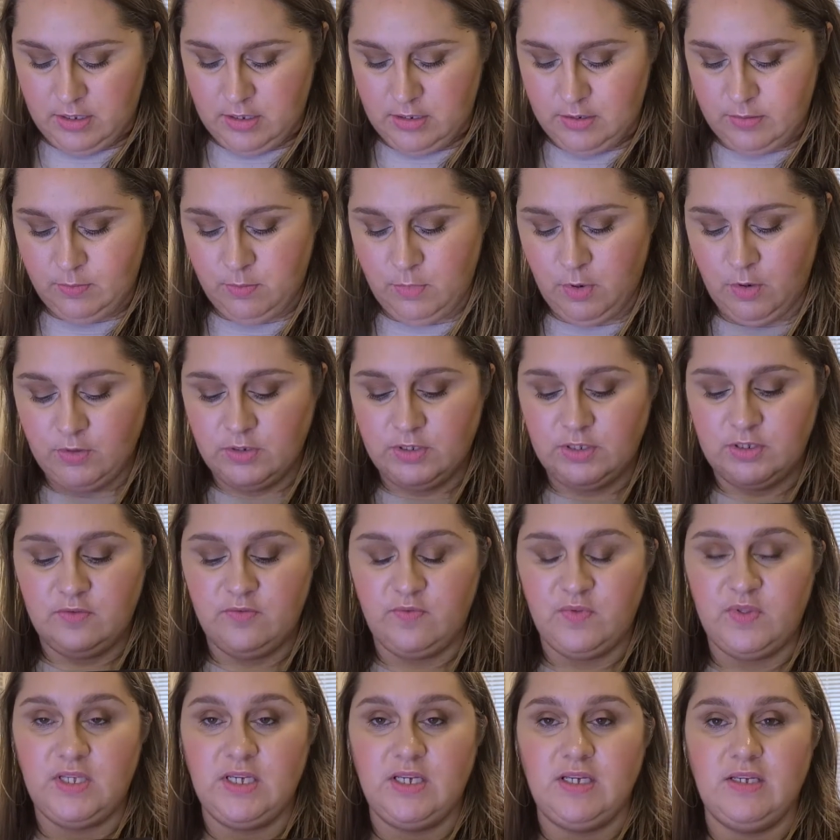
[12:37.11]
Most
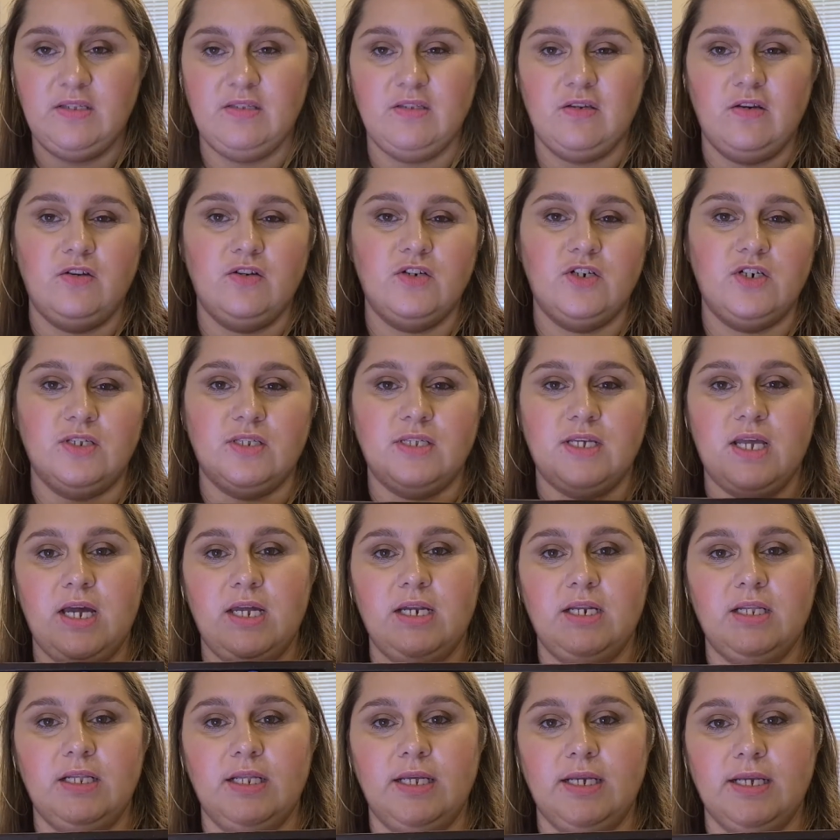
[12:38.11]
of these are just
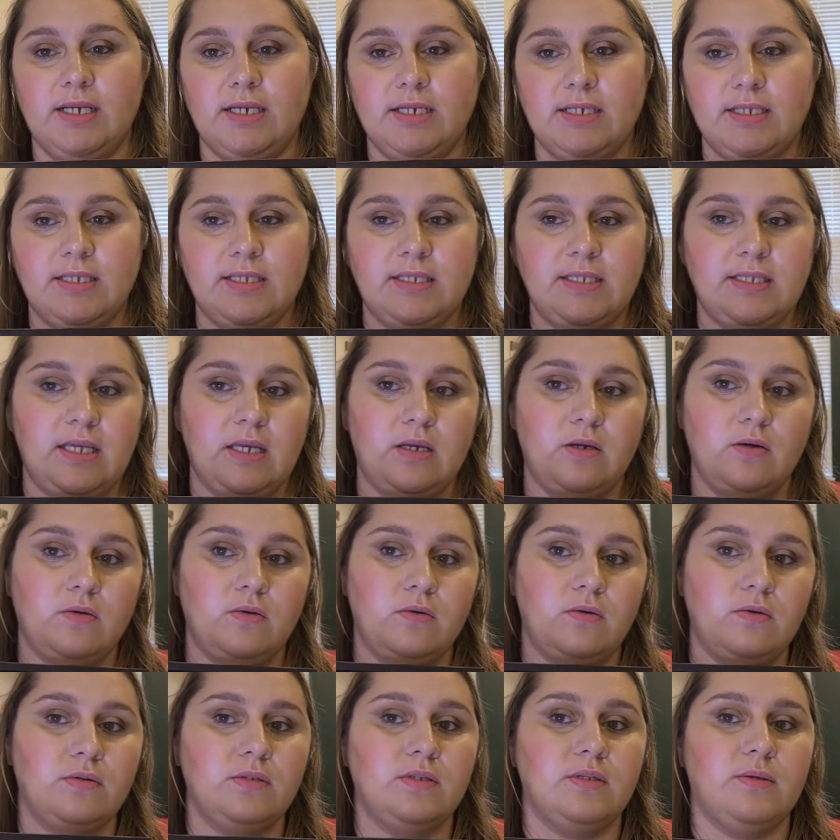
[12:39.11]
kind of like
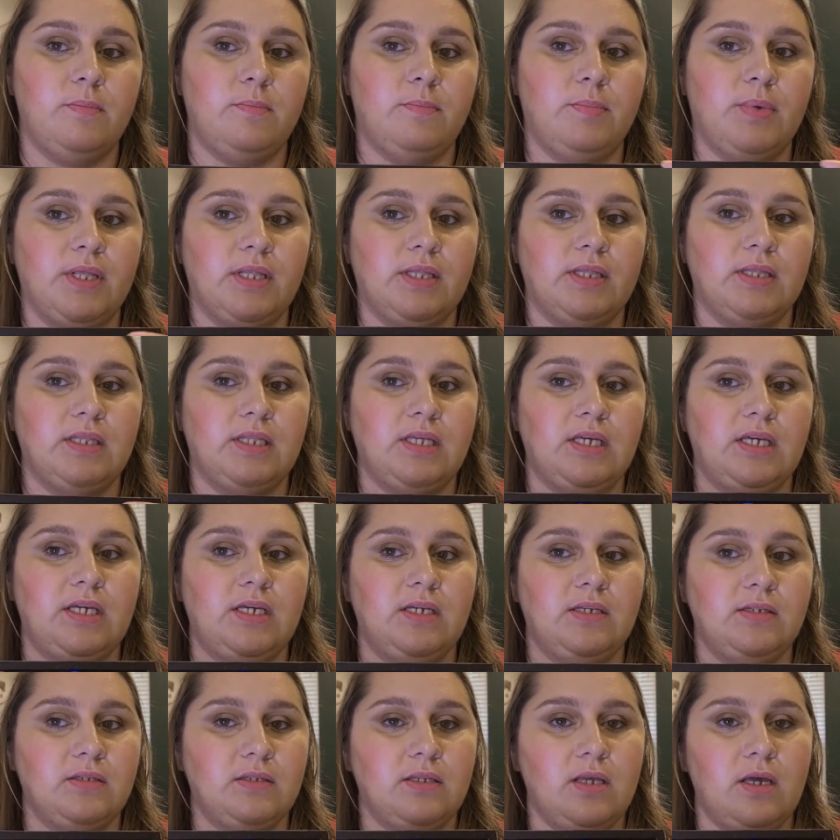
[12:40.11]
singles, but
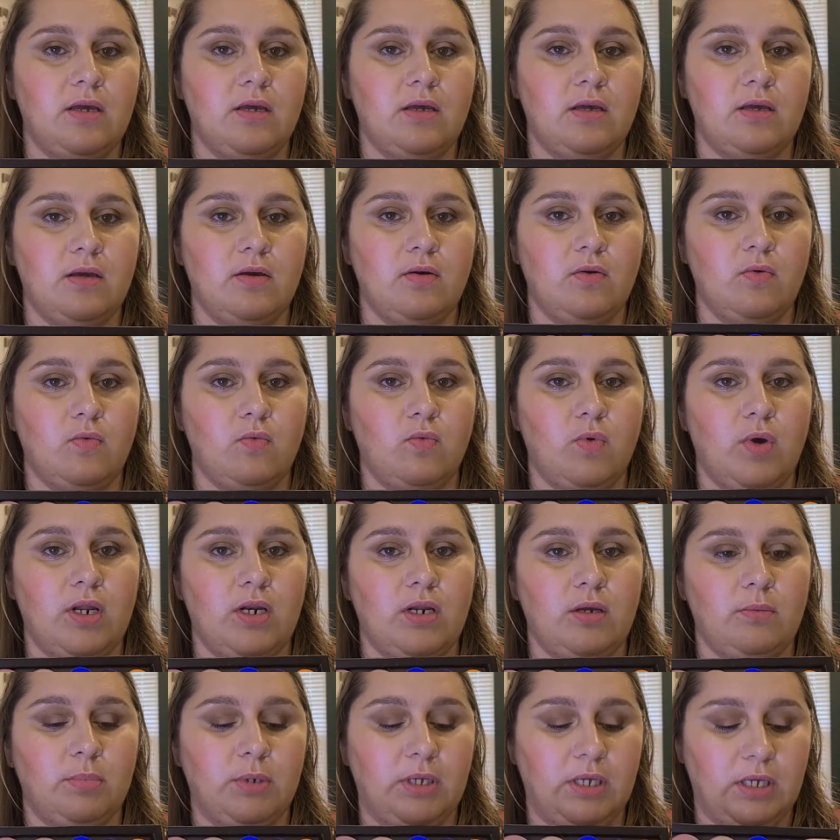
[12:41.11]
these right
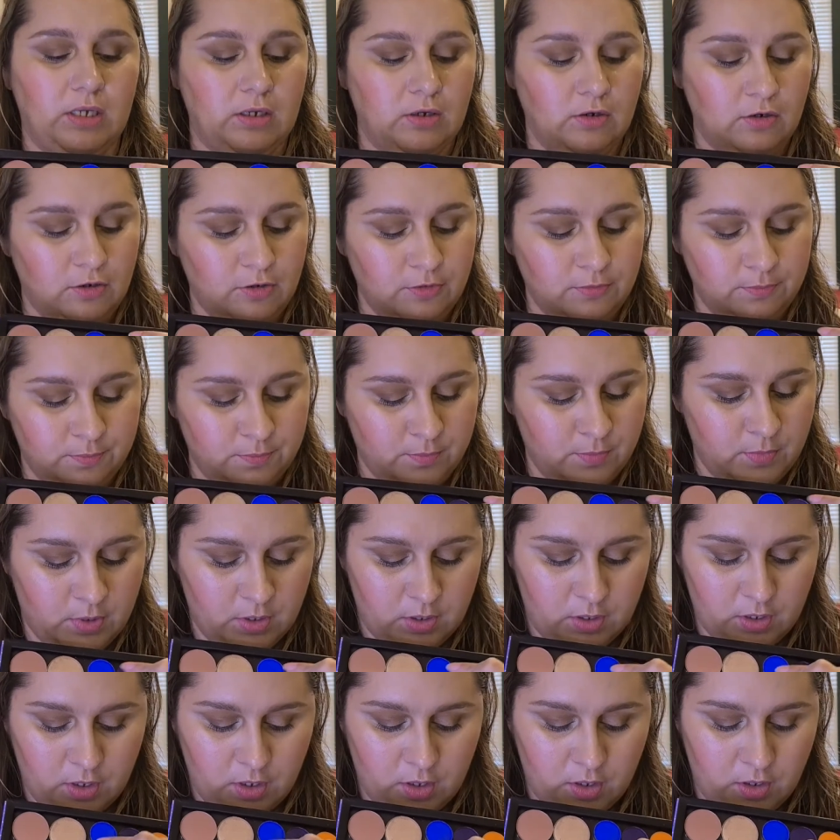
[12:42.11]
up here,
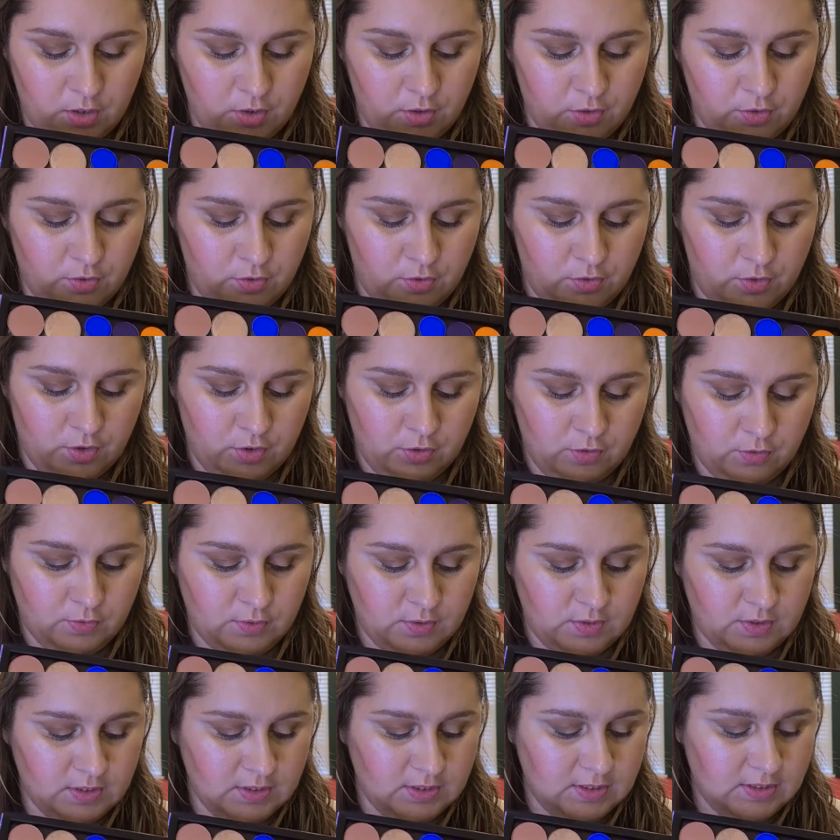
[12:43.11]

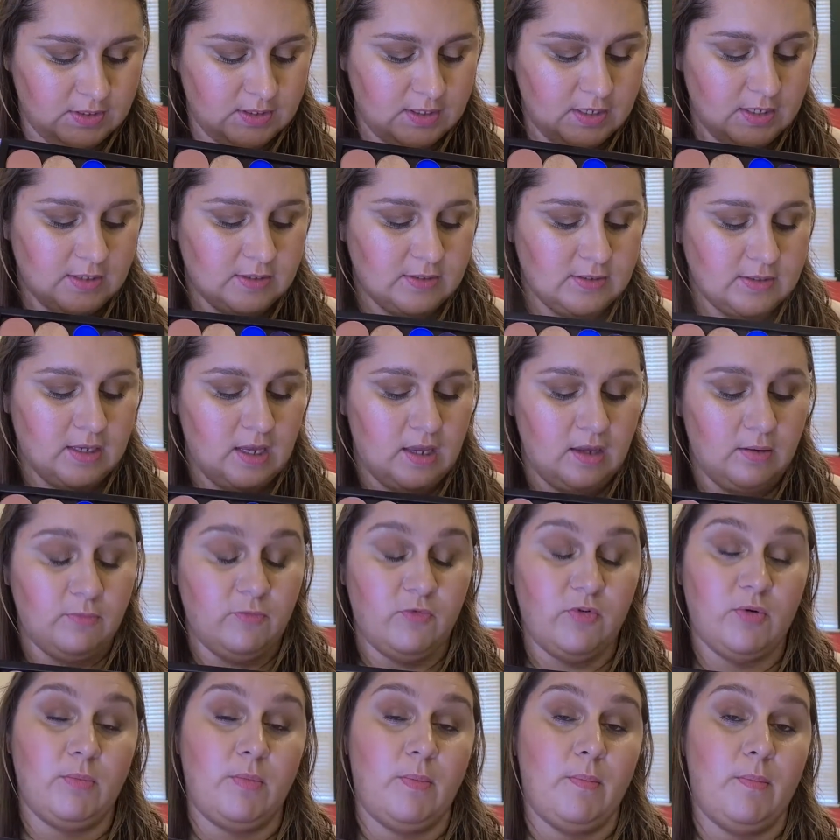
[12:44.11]
those 6 came
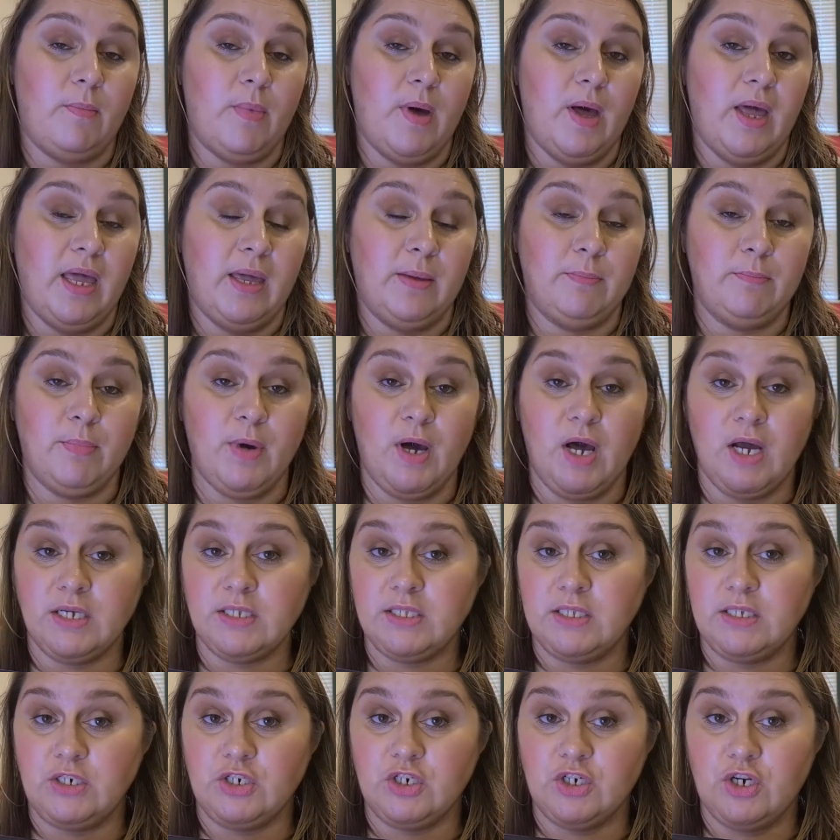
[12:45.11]
from a
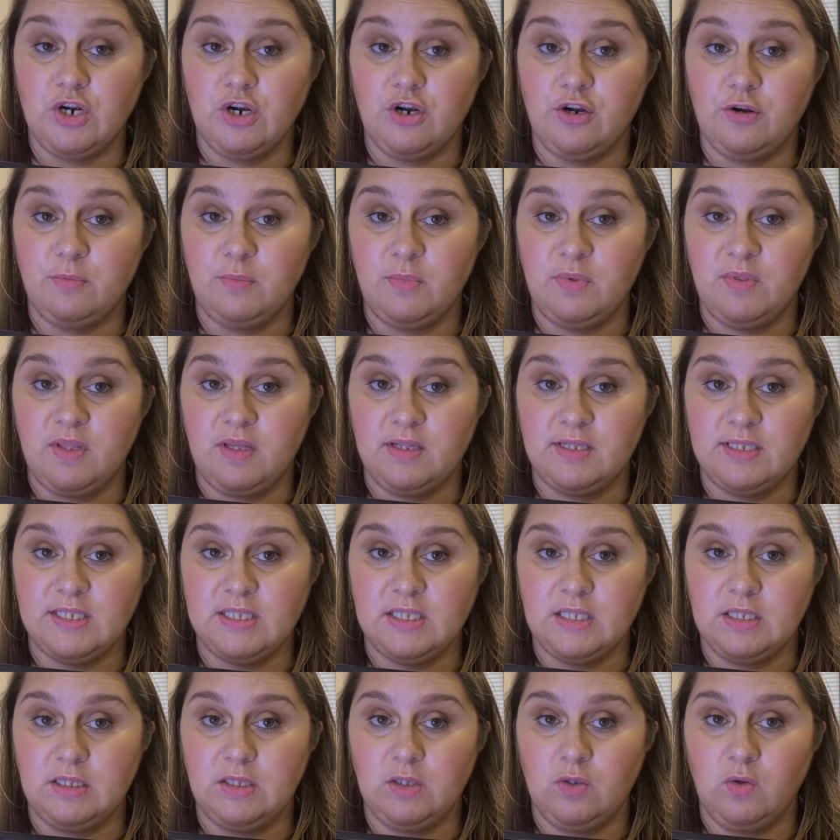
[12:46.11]
BoxyCharm, and that's
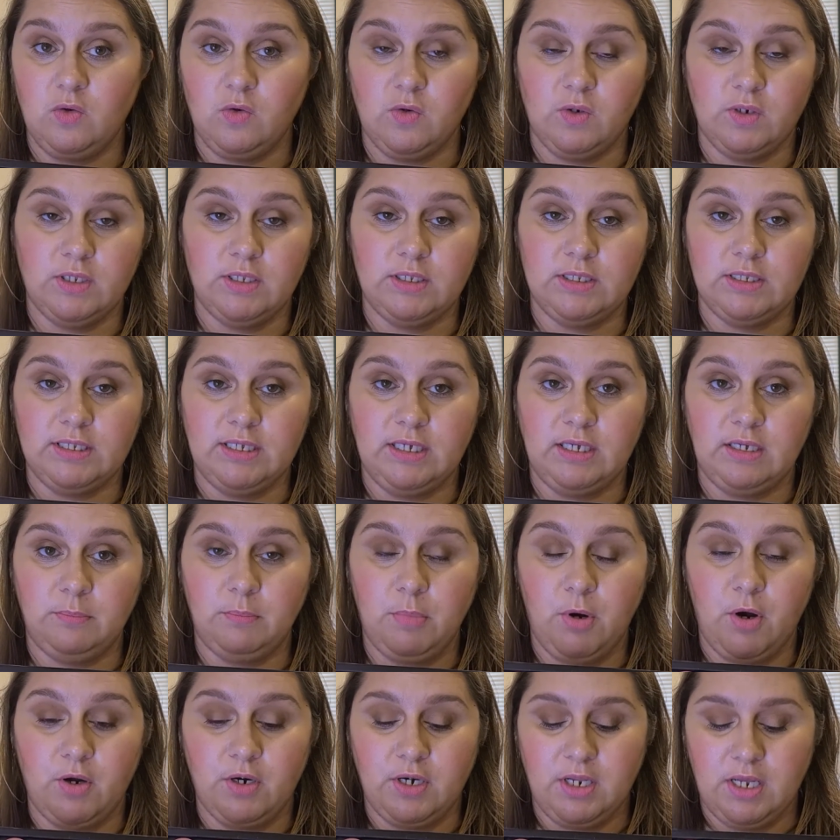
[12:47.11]
the Laura Lee
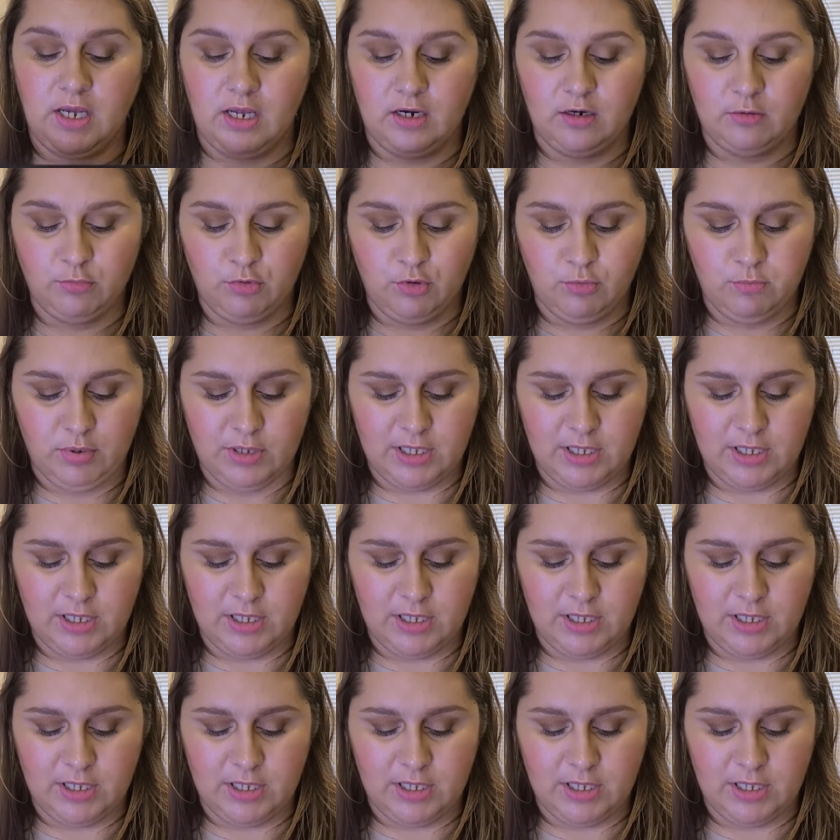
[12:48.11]
Party Animal